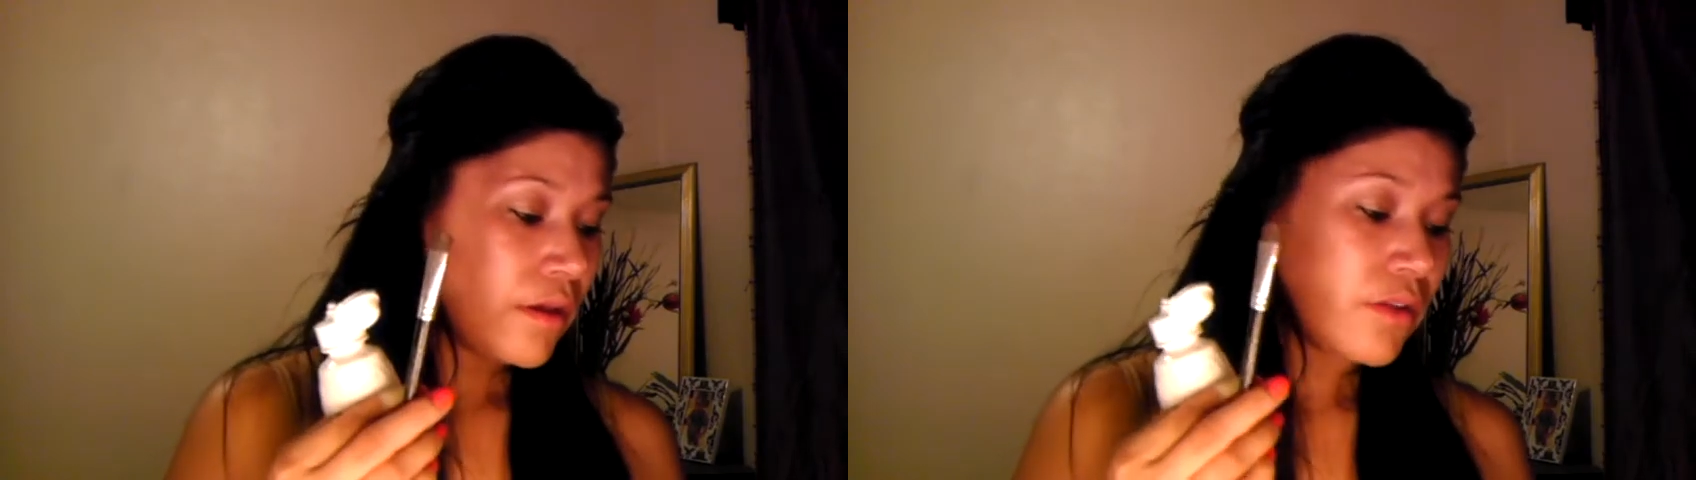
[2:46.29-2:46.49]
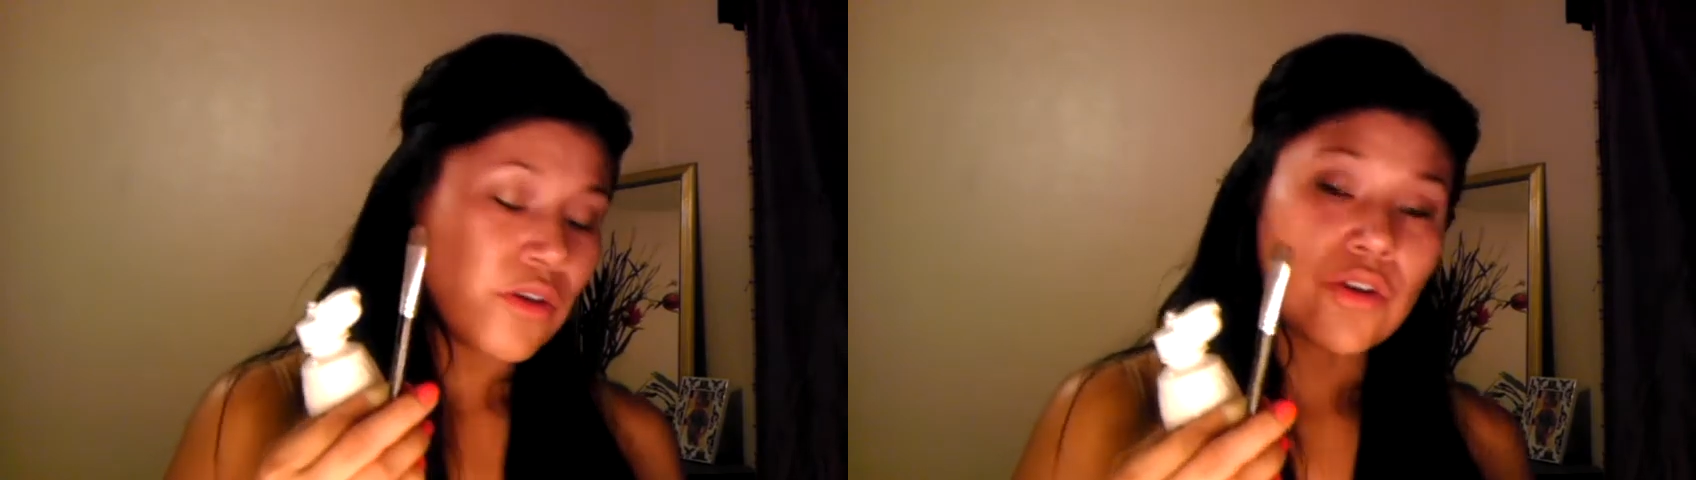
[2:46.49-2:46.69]

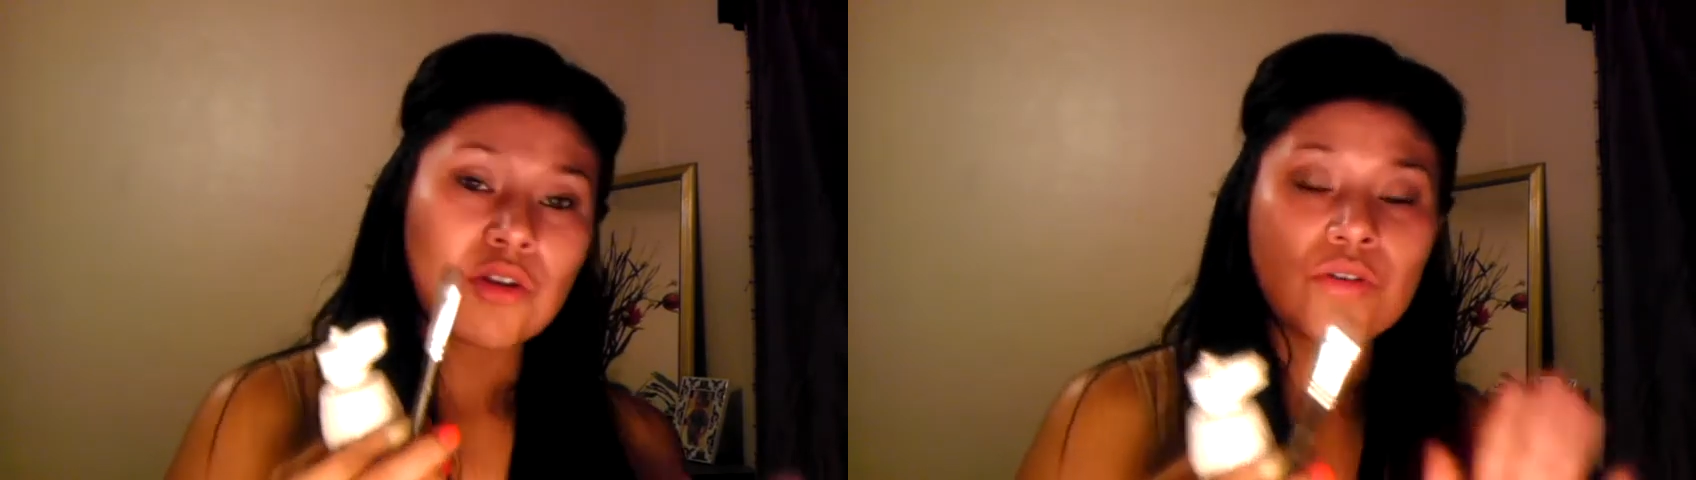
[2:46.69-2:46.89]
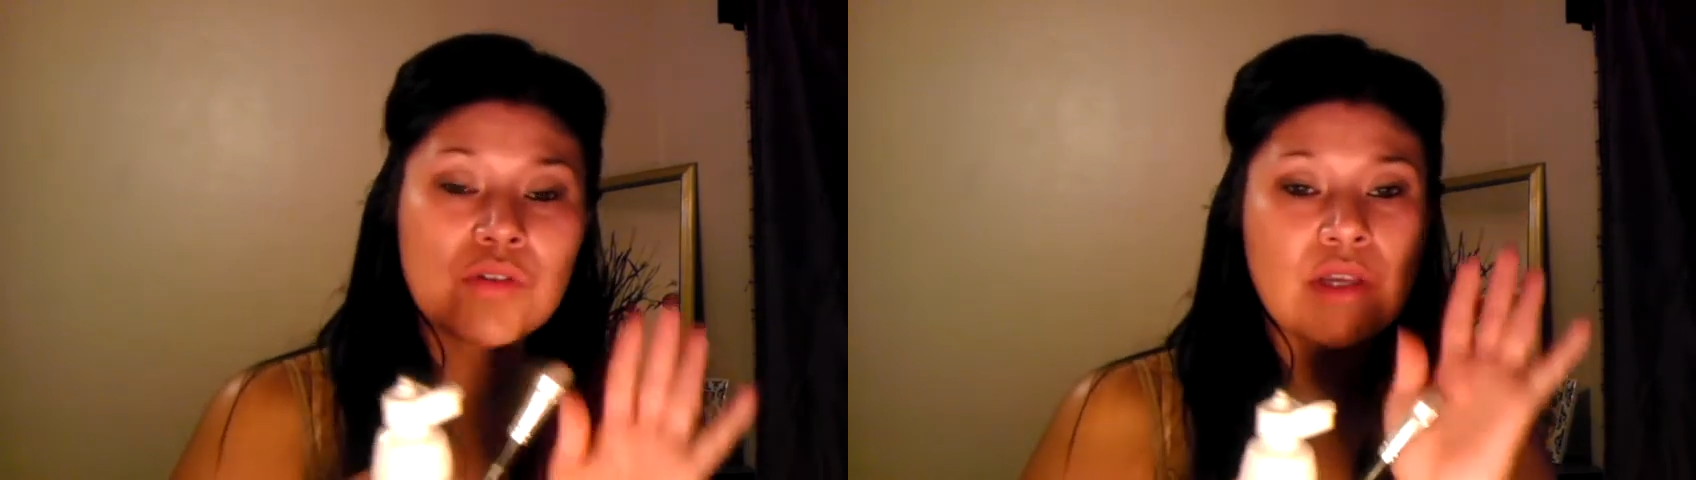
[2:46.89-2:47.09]
you could
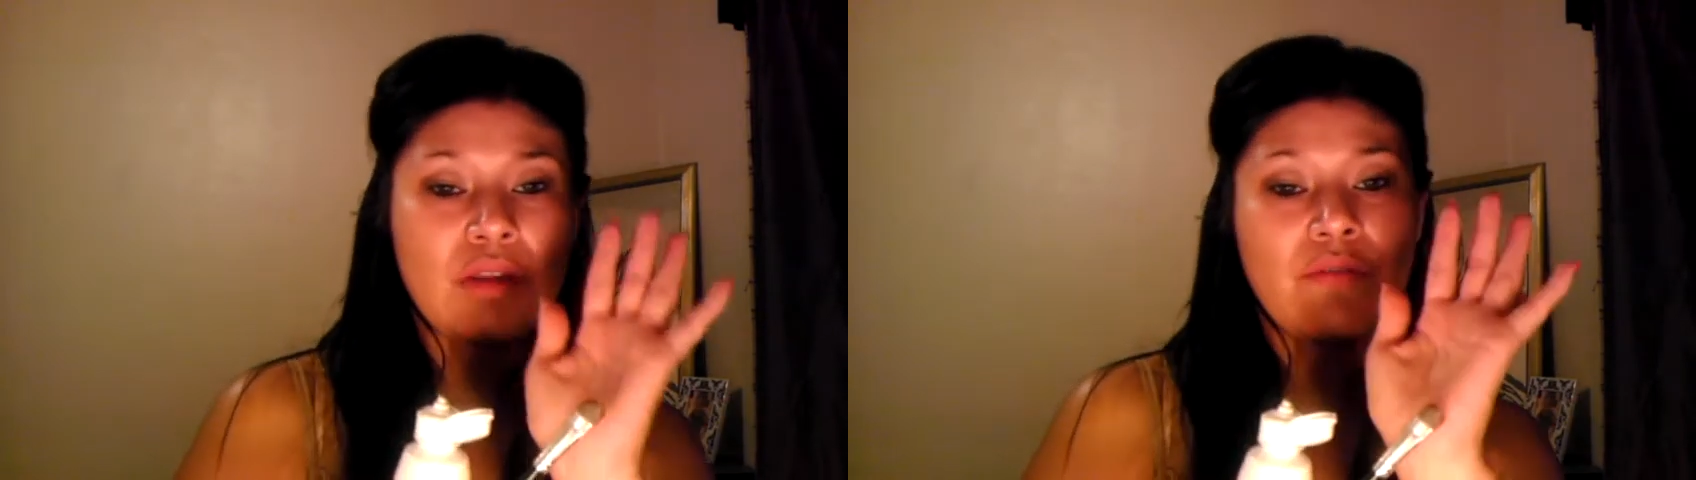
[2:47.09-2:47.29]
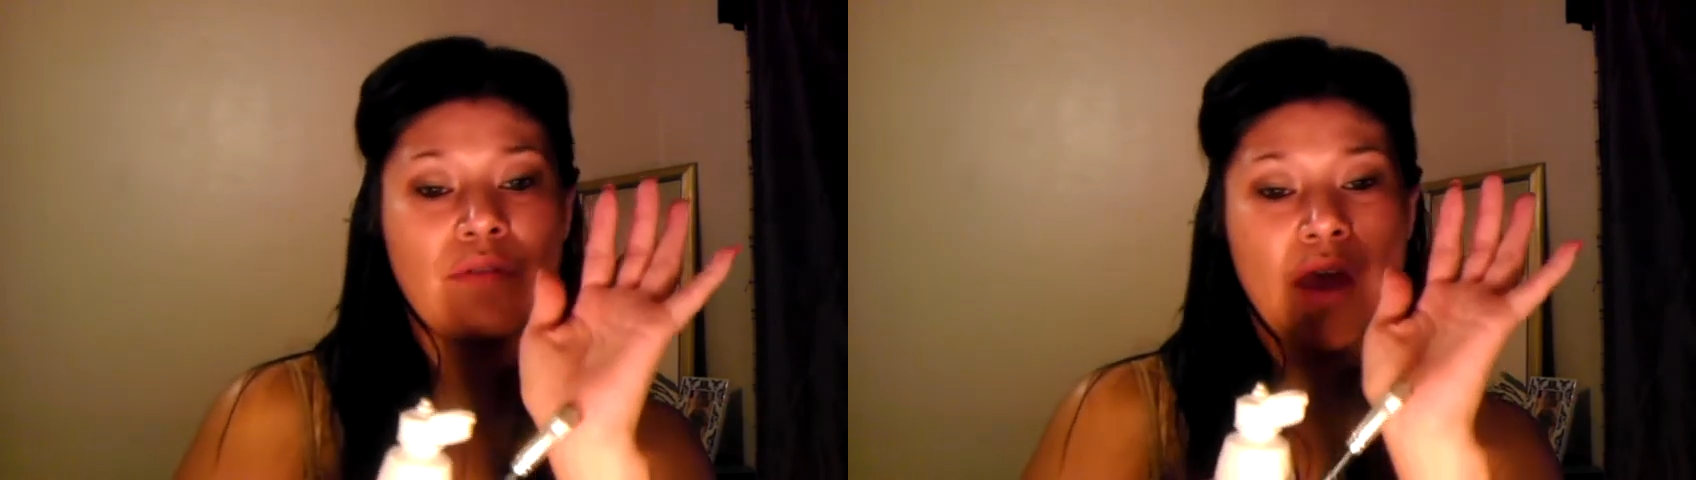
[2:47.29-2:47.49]
use
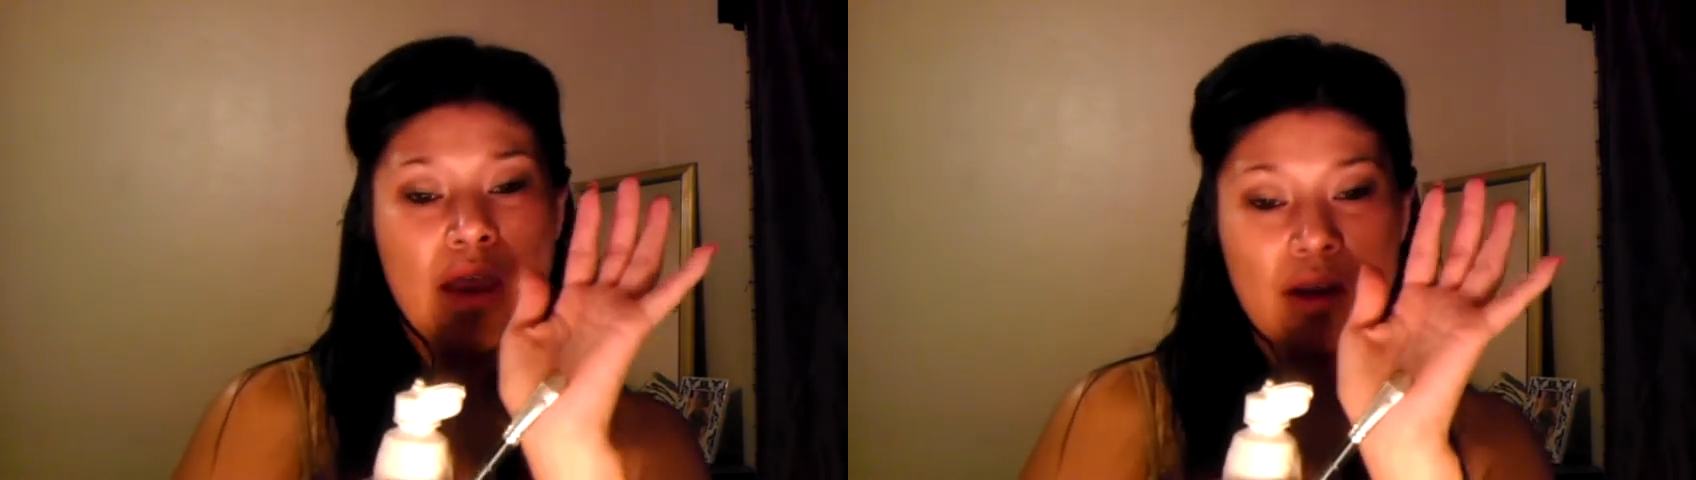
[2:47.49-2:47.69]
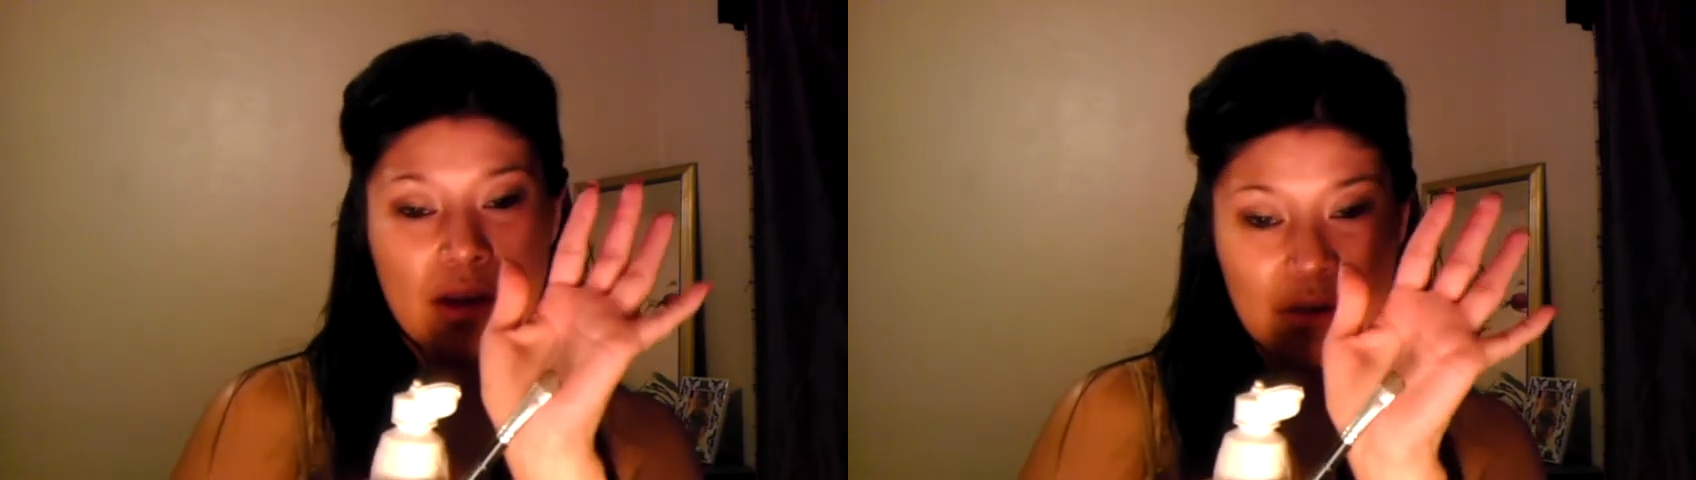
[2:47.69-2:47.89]
any
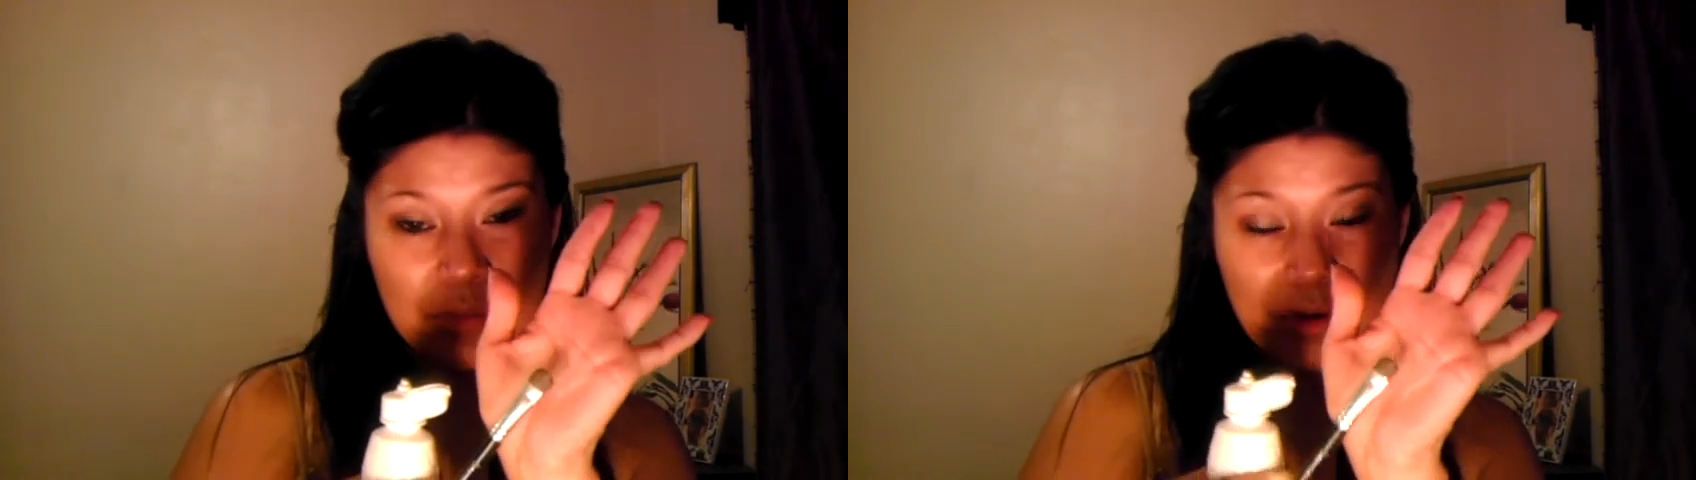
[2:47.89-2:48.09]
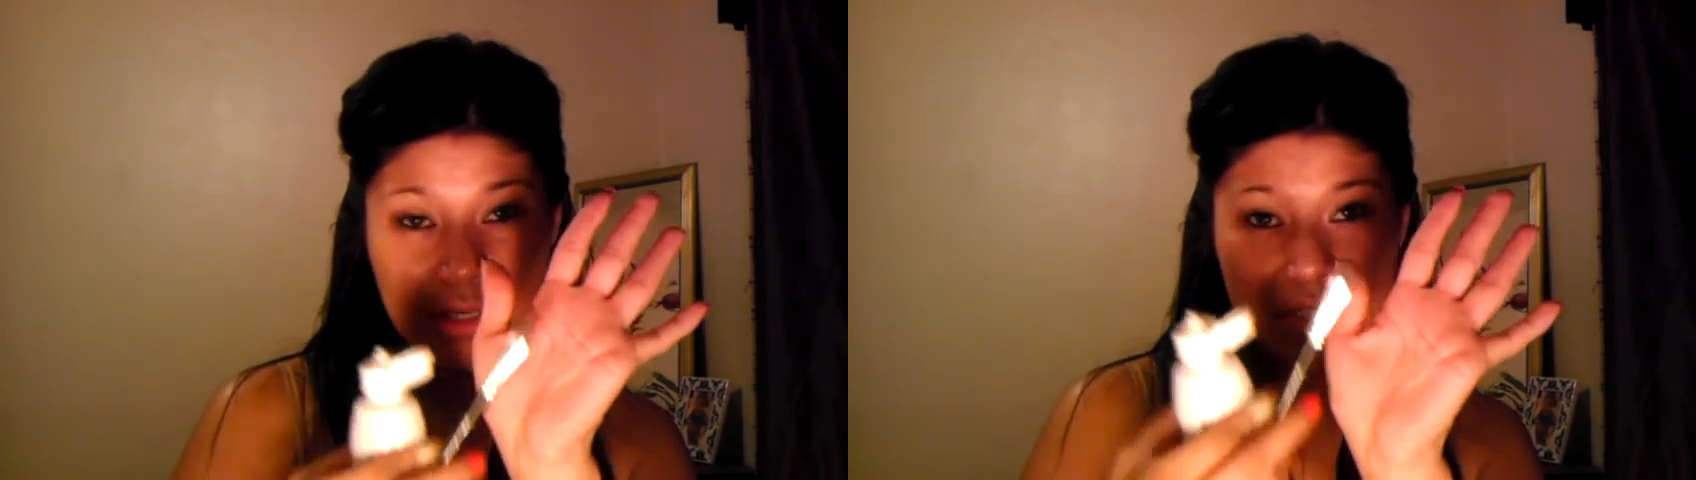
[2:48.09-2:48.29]
flat kind of
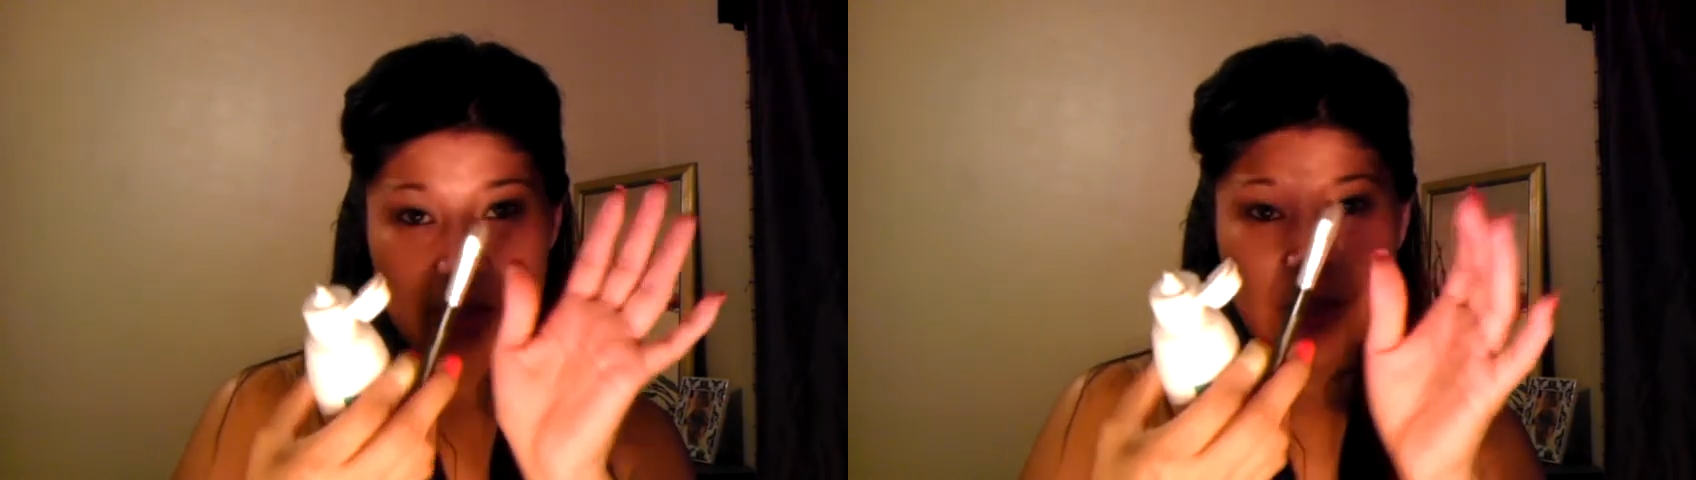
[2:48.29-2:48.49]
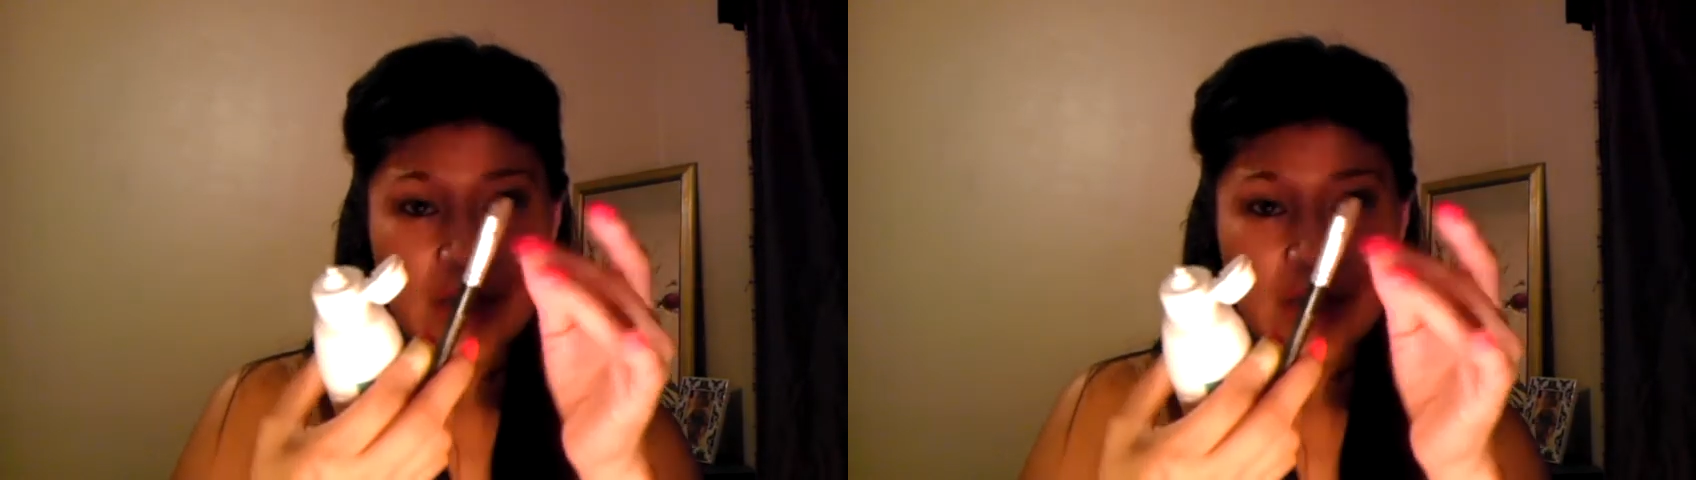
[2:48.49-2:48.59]
brush.